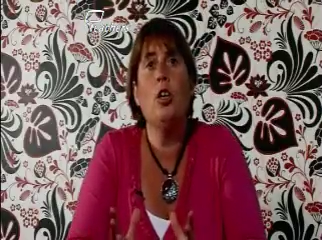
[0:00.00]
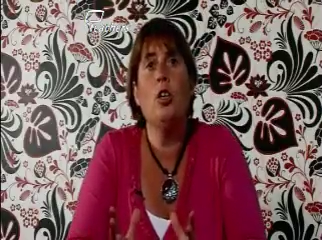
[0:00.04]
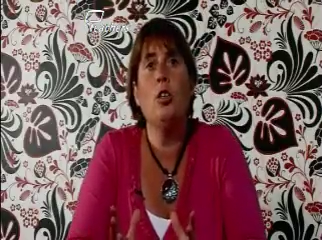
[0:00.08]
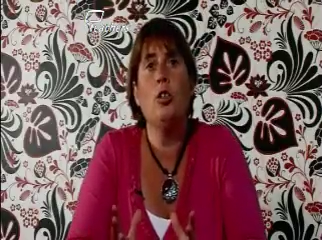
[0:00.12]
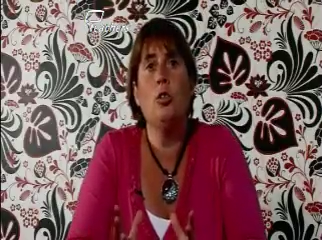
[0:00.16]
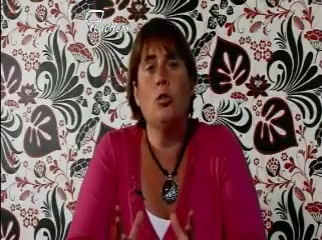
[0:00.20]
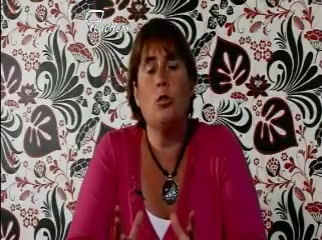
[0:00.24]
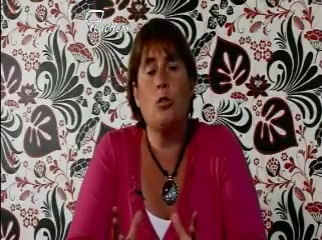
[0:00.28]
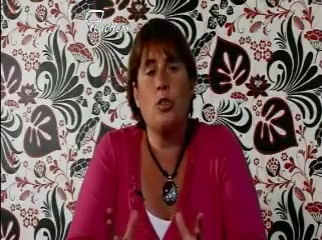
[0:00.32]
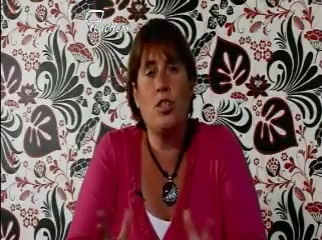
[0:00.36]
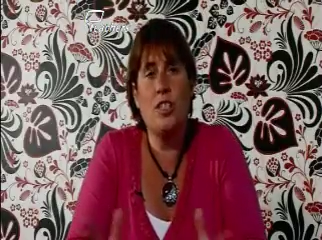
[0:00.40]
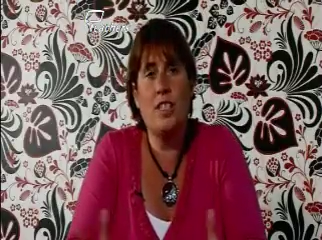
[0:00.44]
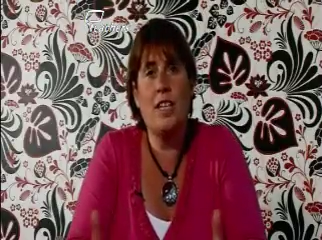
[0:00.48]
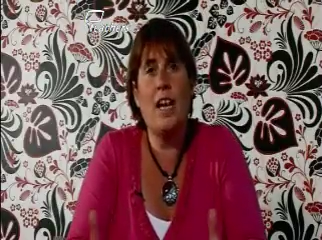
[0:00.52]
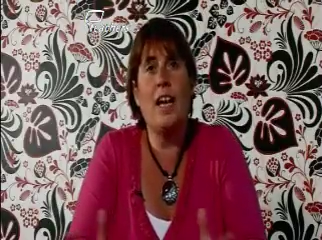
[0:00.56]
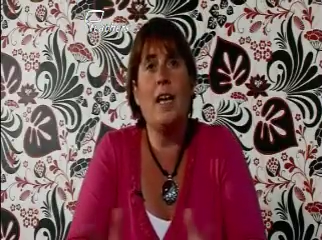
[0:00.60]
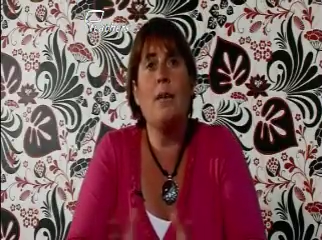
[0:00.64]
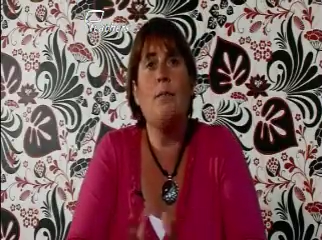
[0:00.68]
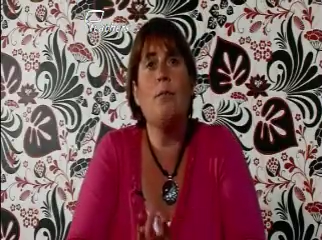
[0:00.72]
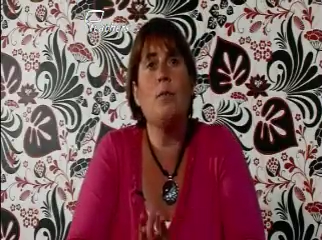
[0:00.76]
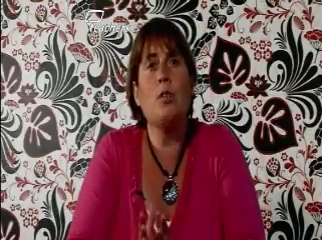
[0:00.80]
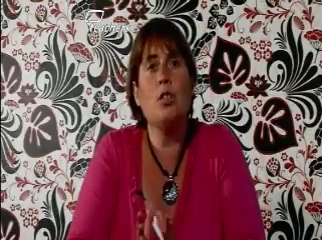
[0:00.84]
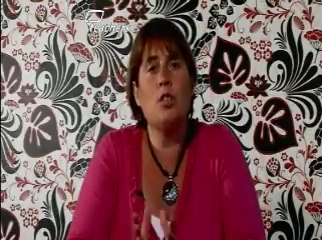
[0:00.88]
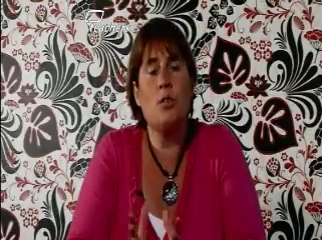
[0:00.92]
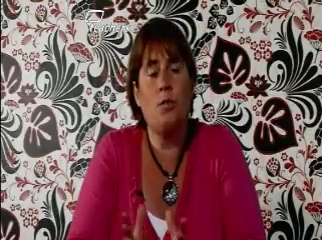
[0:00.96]
your
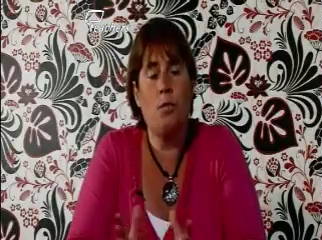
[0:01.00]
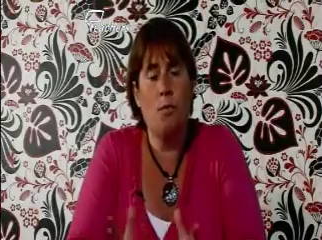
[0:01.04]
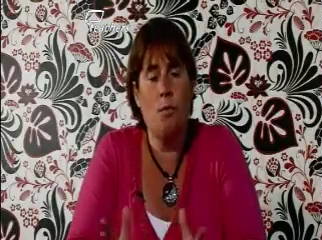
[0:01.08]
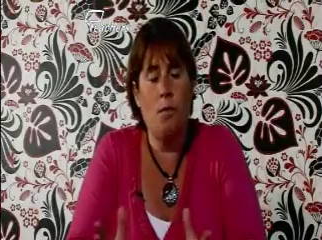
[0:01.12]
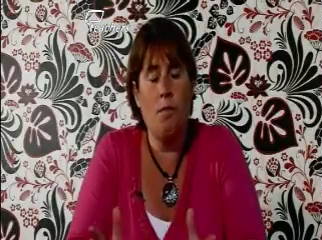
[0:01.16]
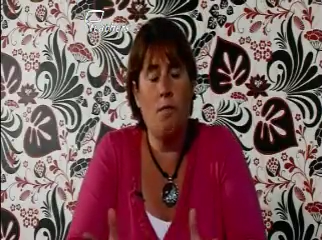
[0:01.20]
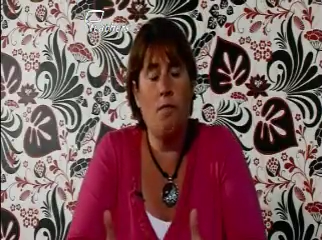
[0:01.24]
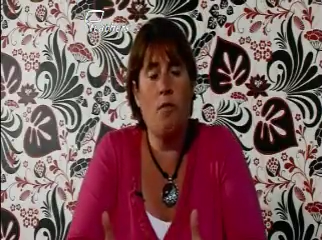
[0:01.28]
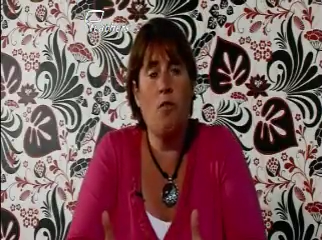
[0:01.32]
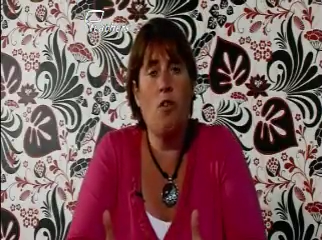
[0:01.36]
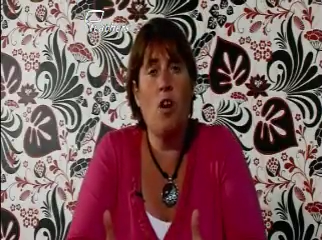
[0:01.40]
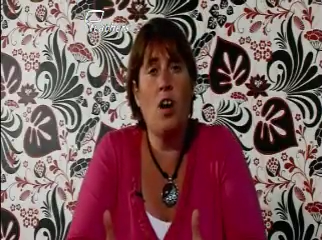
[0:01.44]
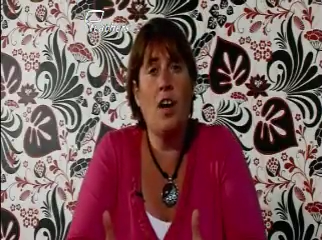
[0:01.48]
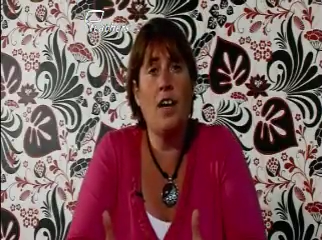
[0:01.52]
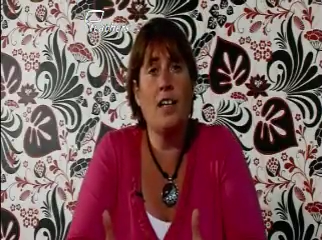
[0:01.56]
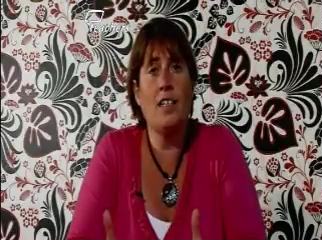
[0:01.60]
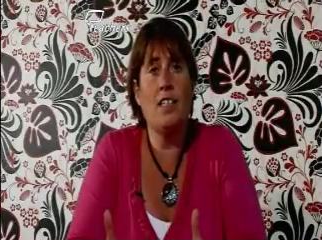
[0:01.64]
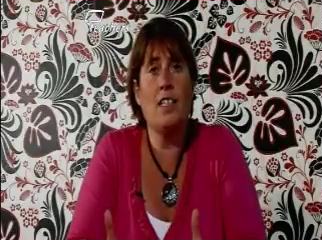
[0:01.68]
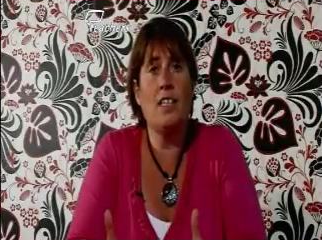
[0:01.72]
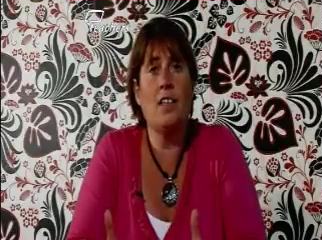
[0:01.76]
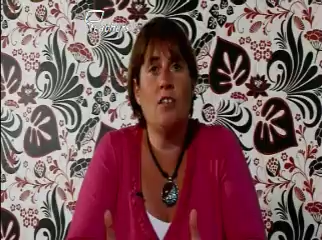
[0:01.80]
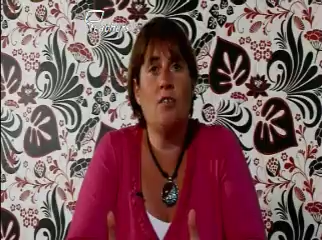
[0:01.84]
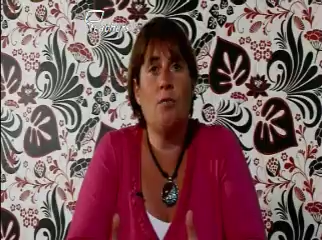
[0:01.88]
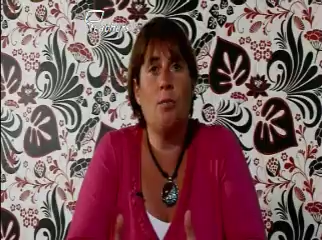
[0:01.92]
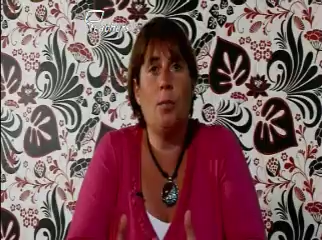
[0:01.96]
statements from a
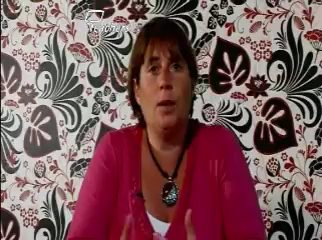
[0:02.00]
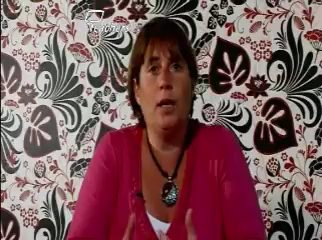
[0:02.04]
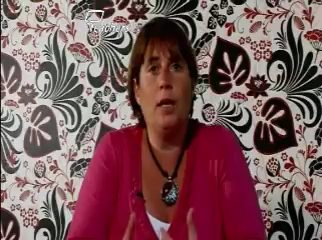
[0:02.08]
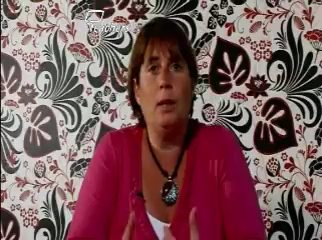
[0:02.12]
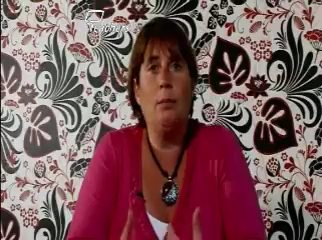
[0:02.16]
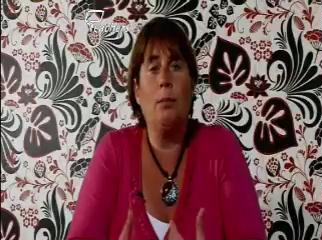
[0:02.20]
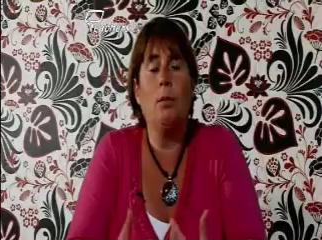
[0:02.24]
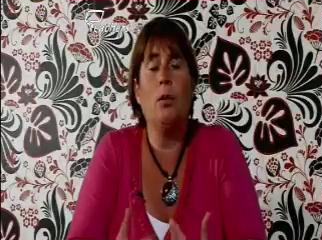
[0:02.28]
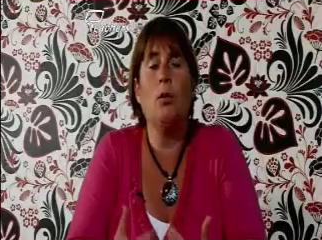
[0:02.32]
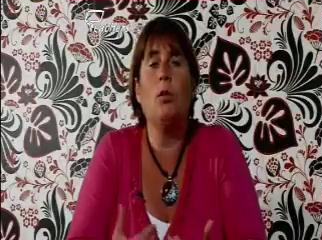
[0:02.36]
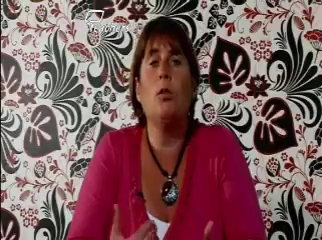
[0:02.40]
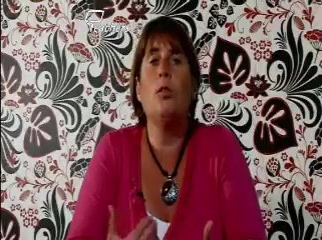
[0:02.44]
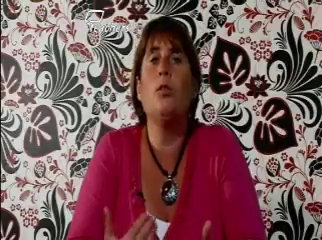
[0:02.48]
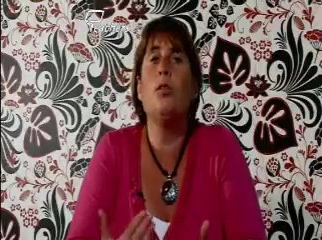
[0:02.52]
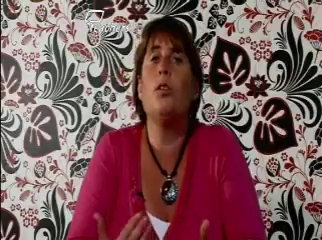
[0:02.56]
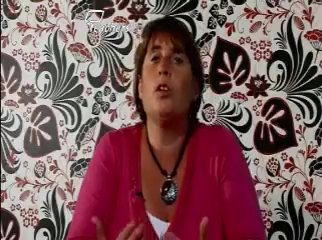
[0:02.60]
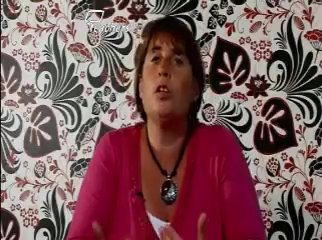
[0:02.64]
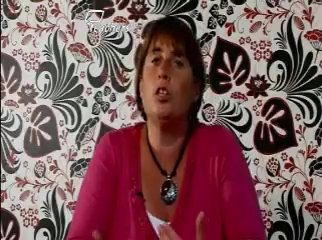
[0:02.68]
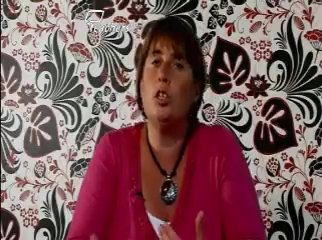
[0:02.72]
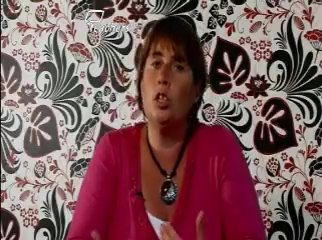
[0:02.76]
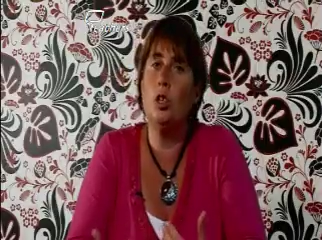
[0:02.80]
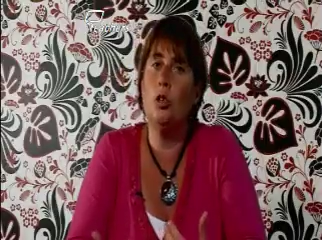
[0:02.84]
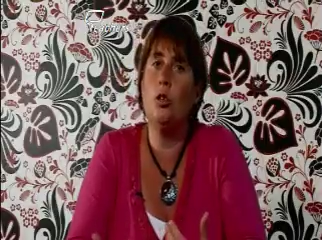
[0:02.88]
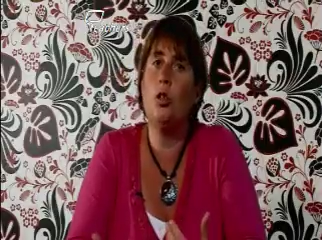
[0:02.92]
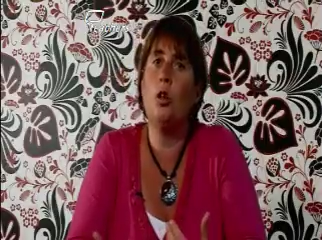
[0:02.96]
variety of people
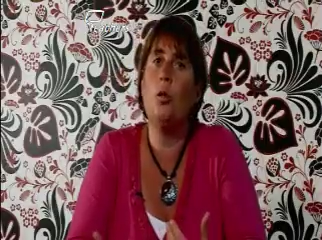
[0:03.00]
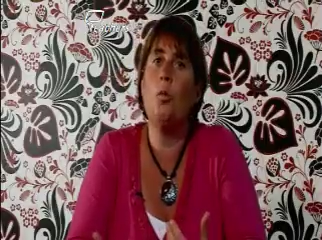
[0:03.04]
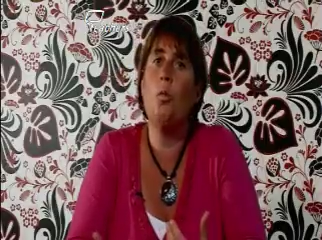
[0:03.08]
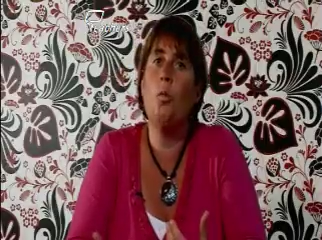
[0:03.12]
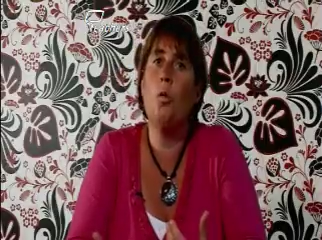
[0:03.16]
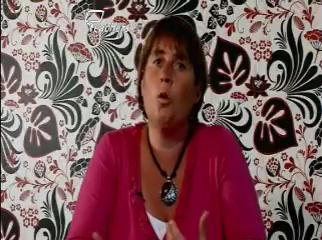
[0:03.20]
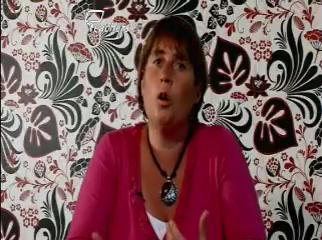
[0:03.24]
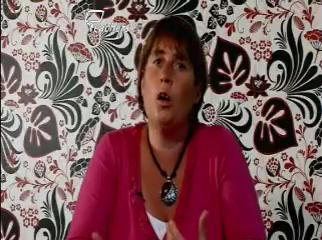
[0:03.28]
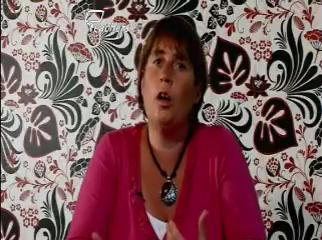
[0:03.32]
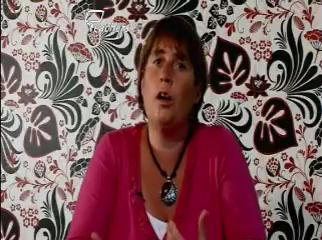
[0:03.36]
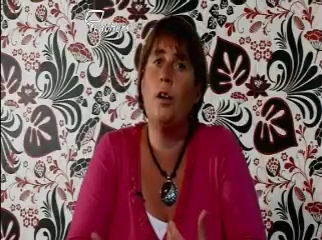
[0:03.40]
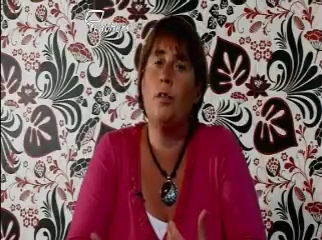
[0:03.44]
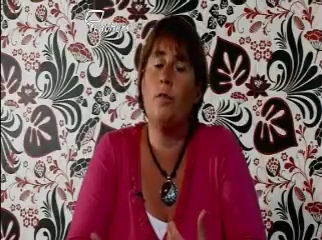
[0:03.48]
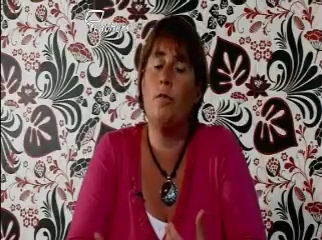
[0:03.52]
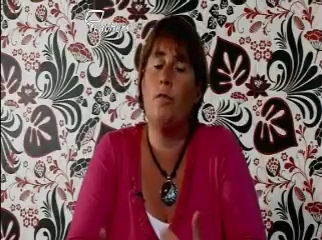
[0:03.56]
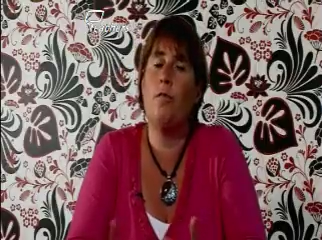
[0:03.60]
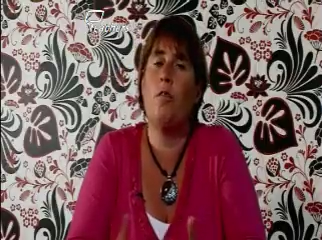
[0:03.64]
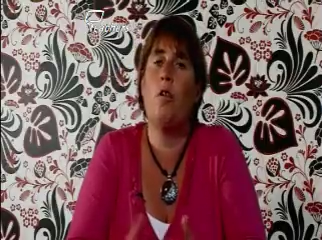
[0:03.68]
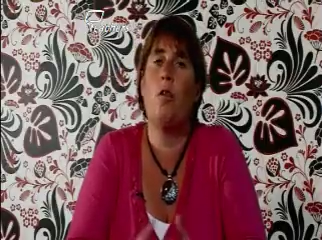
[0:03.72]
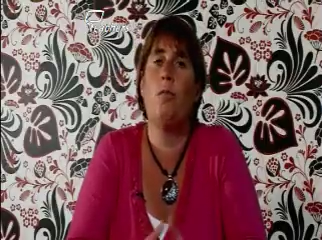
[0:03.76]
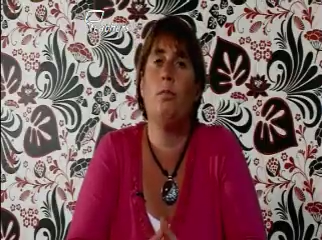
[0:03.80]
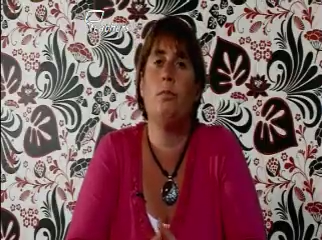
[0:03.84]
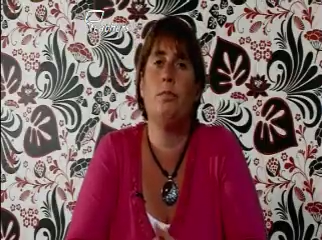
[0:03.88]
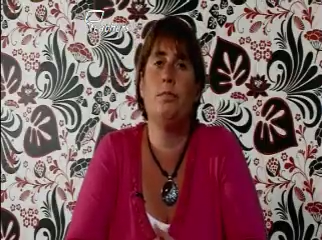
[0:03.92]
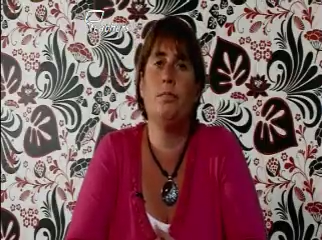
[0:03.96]
that you can work
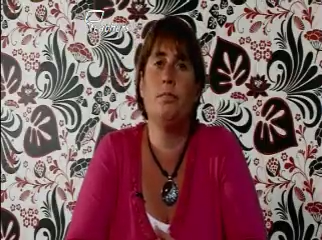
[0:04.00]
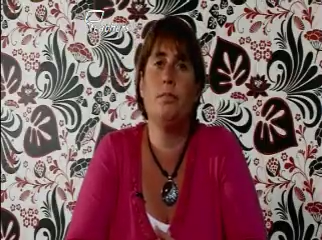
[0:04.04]
from.